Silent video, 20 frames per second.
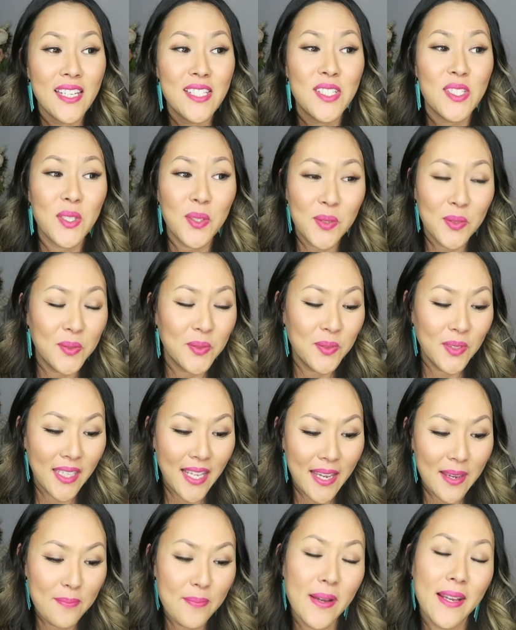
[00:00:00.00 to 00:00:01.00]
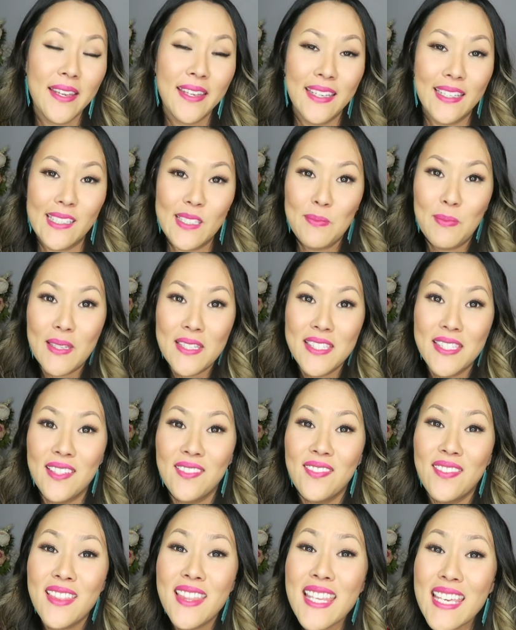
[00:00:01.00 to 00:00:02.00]
I don't like buying
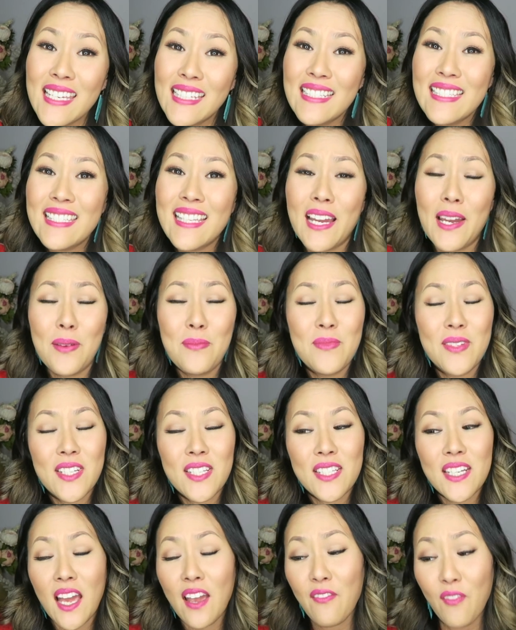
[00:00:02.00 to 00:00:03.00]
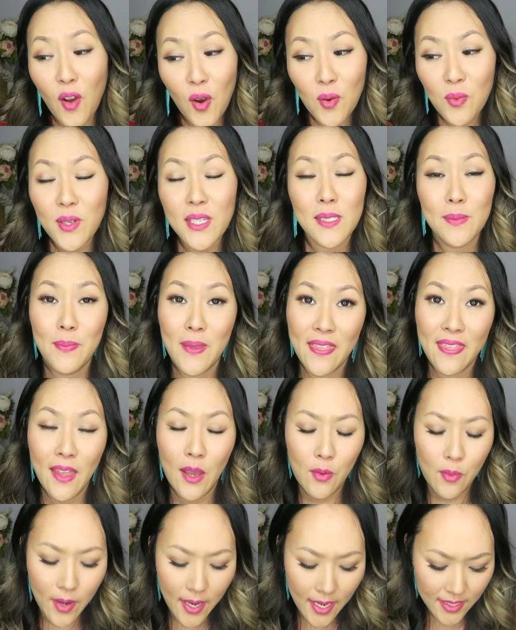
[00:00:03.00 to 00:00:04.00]
expensive things. I'm just, I've always been
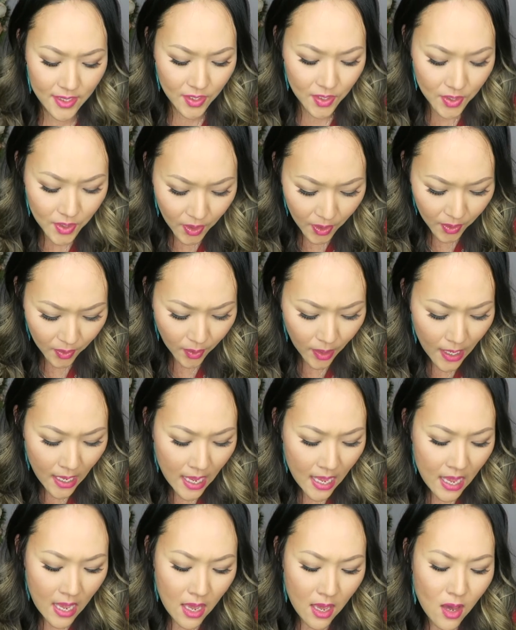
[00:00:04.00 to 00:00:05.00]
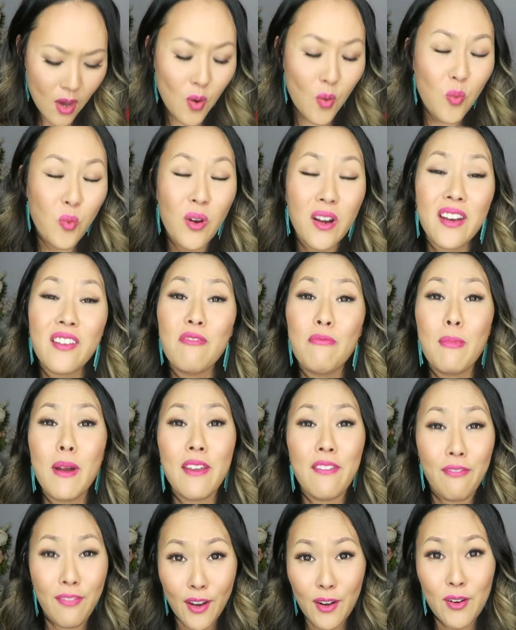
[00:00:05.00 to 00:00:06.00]
that way. So one of
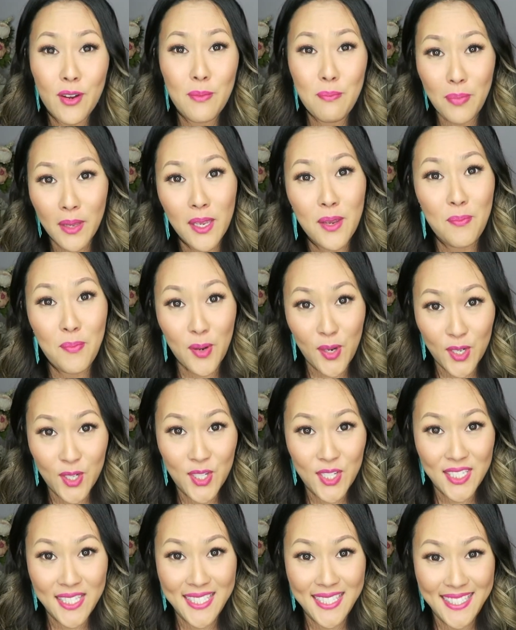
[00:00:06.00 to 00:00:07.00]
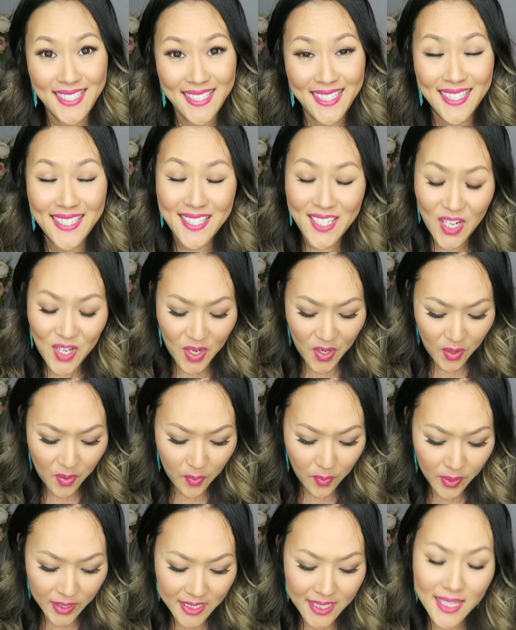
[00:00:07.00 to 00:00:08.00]
my very big purchases this year
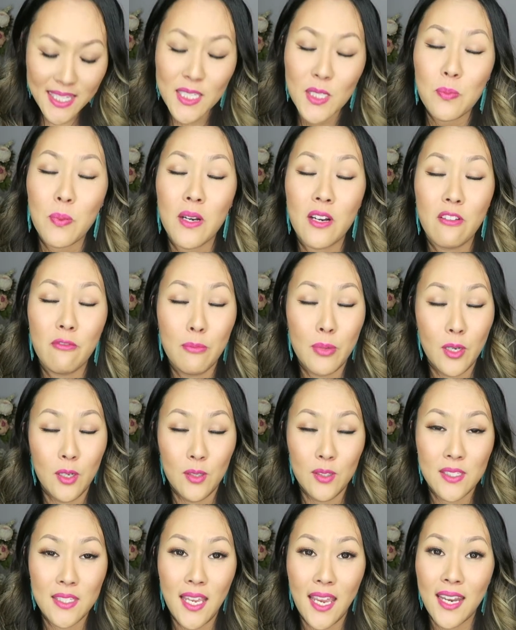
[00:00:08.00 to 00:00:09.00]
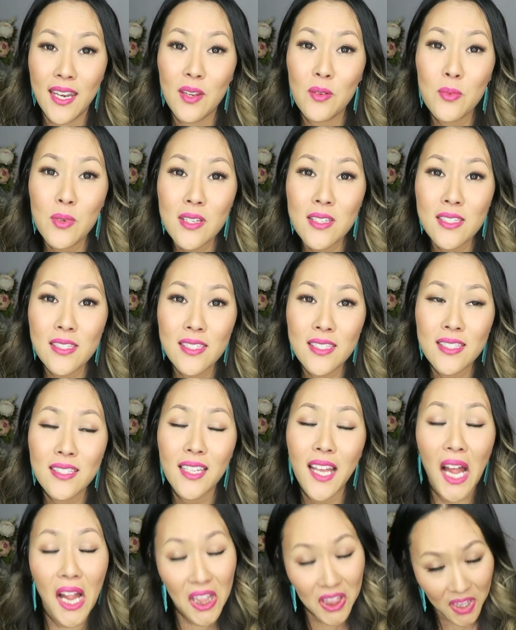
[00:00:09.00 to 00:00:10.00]
was this pair of boots and it was
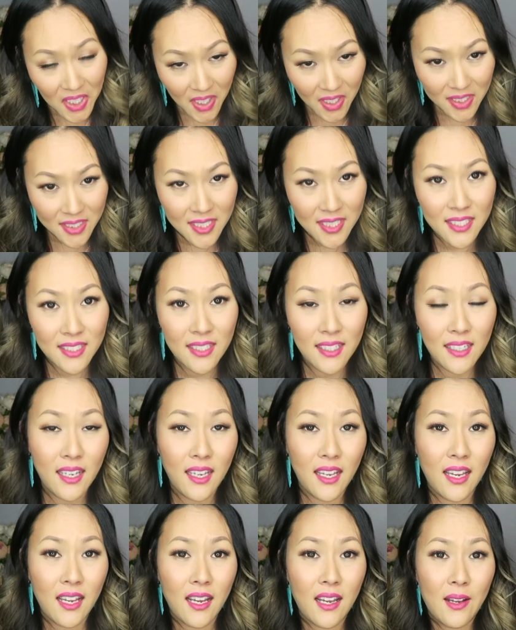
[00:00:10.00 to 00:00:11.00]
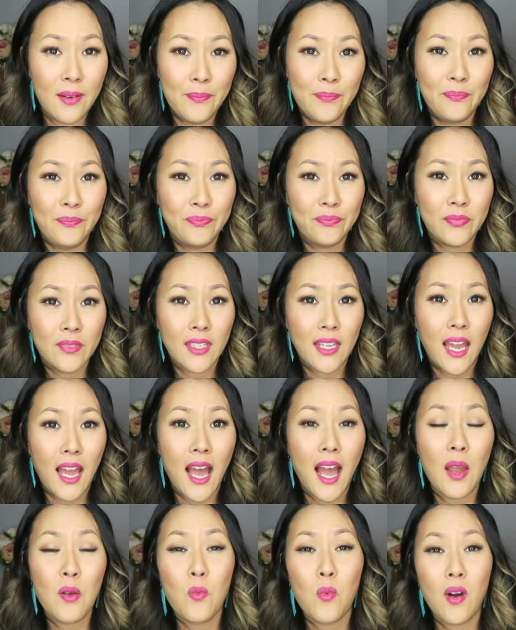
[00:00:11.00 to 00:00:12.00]
a lot. Um,
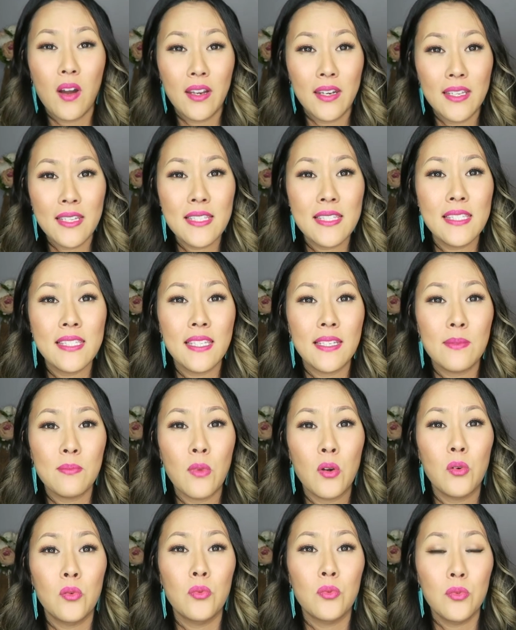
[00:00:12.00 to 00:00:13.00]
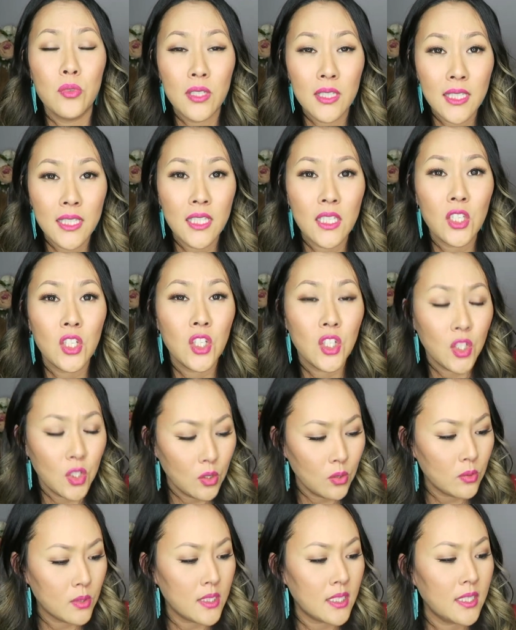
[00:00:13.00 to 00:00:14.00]
I wanted some really
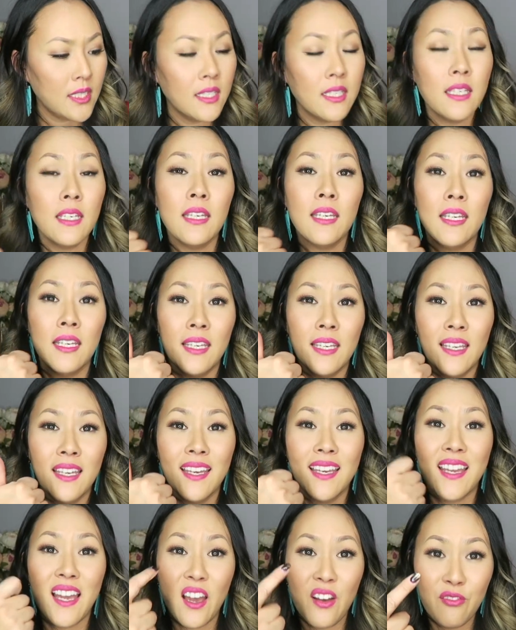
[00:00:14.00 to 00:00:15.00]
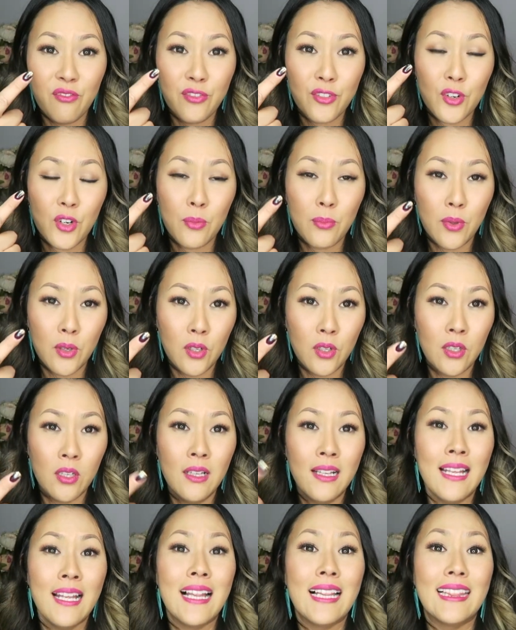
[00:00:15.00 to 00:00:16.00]
cute,
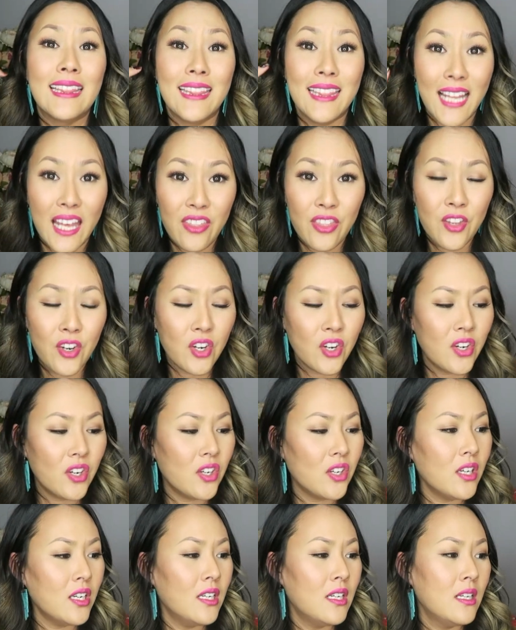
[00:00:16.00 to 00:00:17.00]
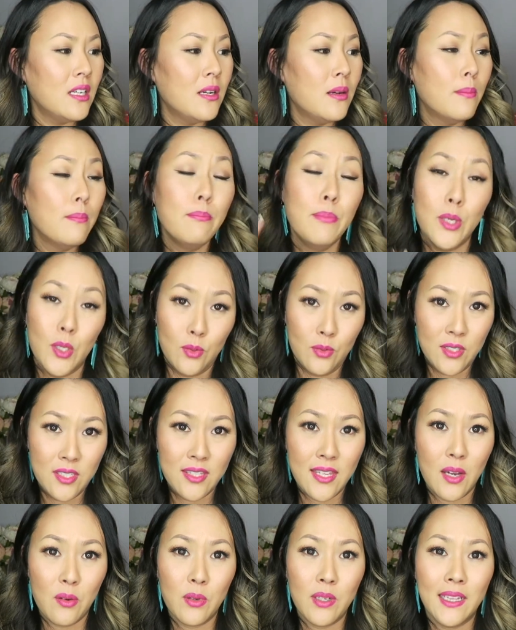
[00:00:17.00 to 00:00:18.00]
comfortable leather boots
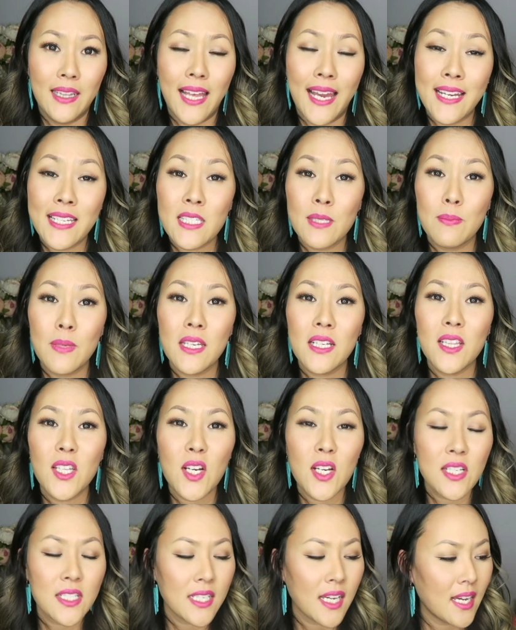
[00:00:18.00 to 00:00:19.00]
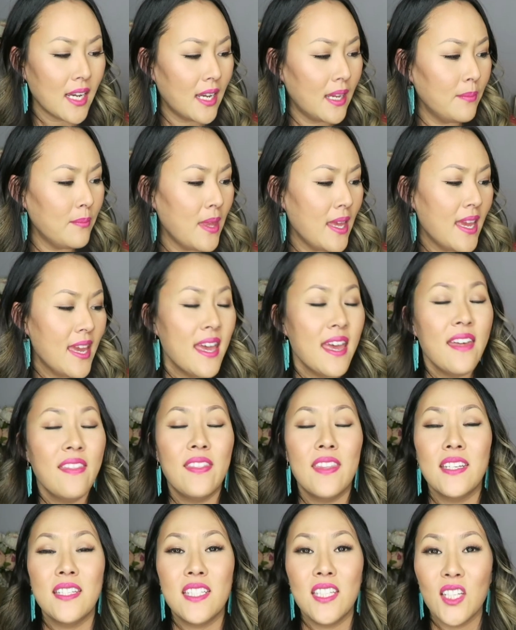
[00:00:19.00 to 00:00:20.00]
that would last me a long time,
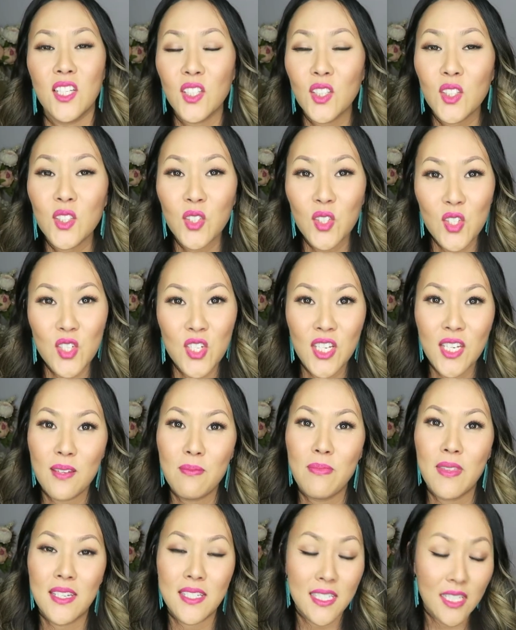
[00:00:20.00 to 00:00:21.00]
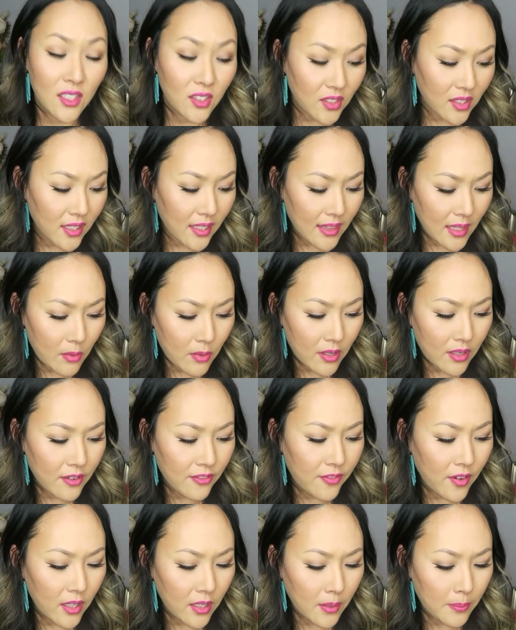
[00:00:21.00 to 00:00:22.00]
that didn't look cheap, that didn't look like they were gonna
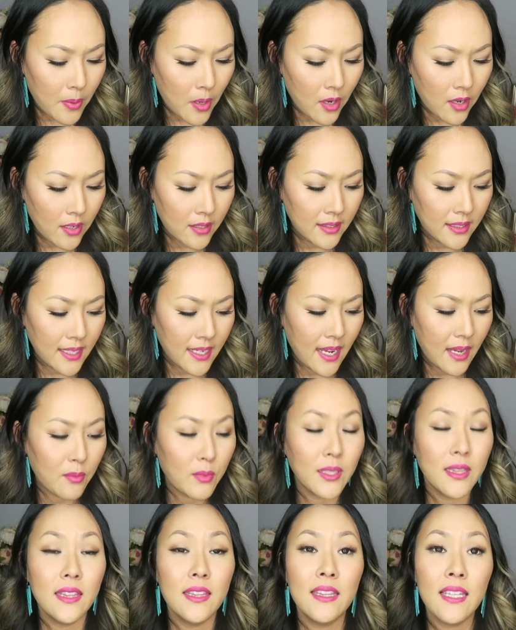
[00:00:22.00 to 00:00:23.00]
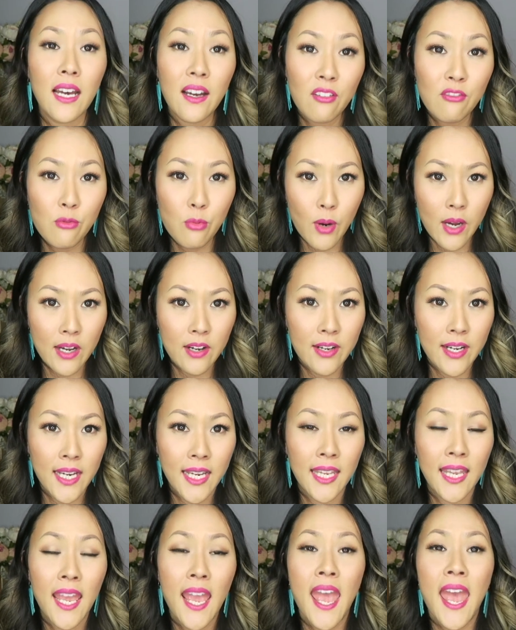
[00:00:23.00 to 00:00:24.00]
fall apart, that I would love
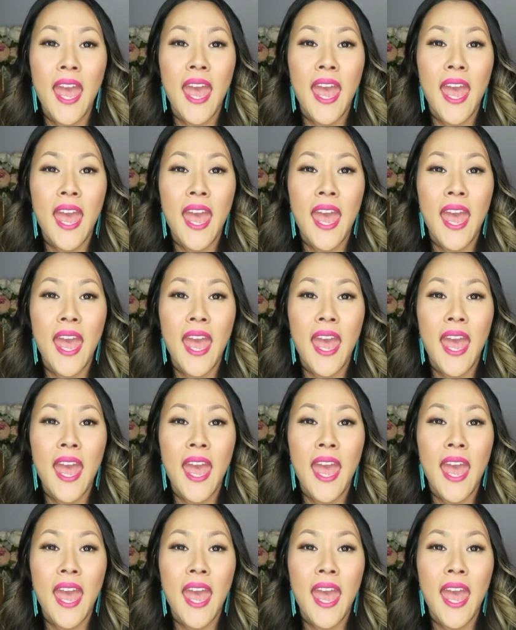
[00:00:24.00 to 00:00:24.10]
wearing.